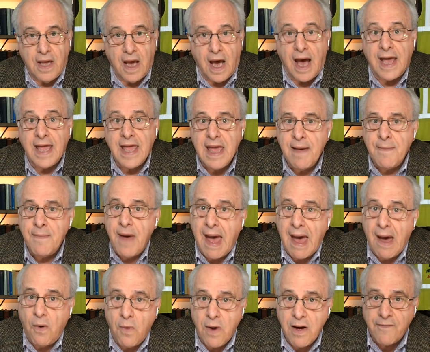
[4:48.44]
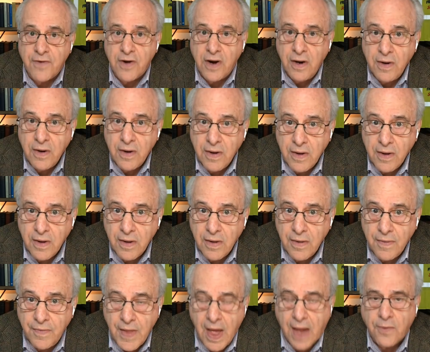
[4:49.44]
I am, however,
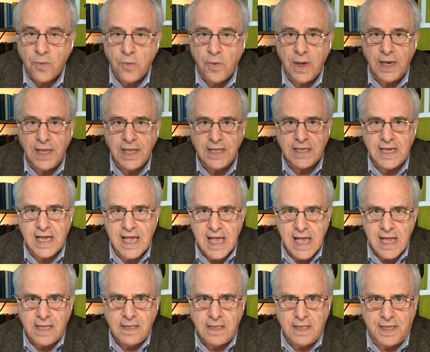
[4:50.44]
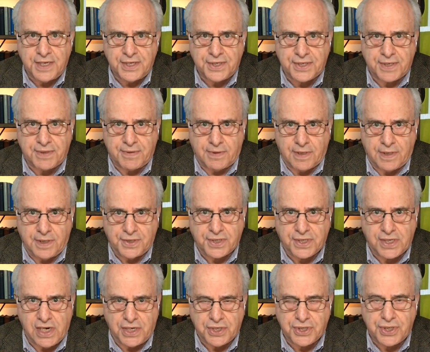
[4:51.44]
not willing to end this
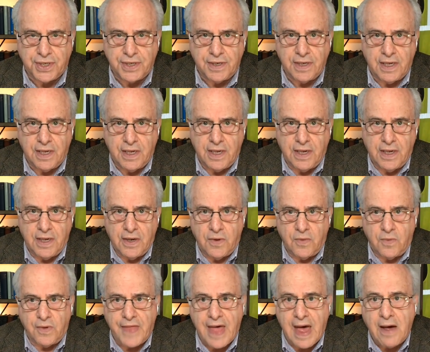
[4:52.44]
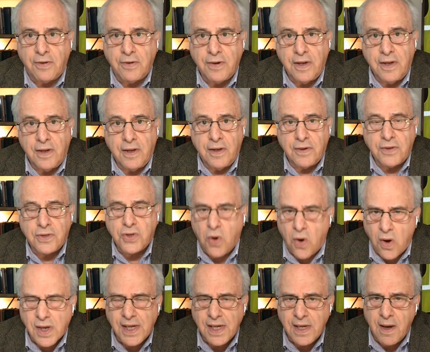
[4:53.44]
discussion without
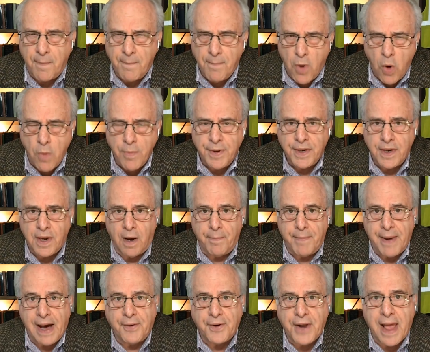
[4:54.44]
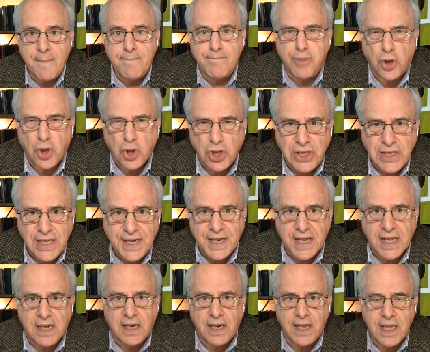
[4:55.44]
talking a moment about a
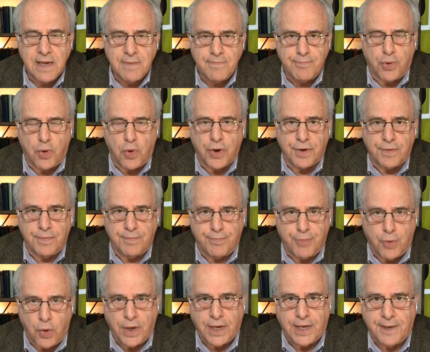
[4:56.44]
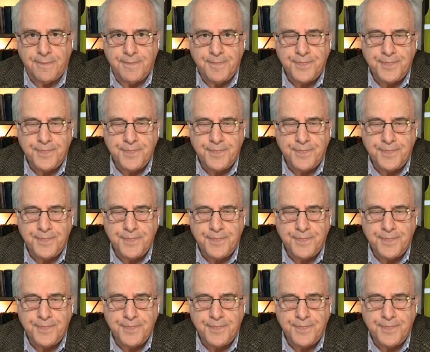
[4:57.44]
politically important point.